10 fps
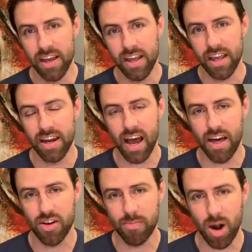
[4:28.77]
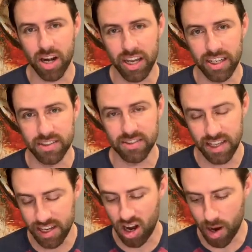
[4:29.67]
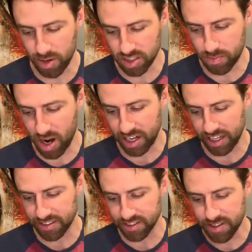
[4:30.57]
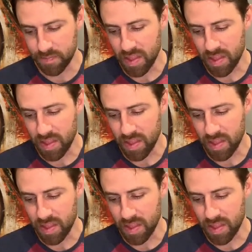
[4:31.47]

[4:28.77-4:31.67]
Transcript: in other markets, e-commerce markets,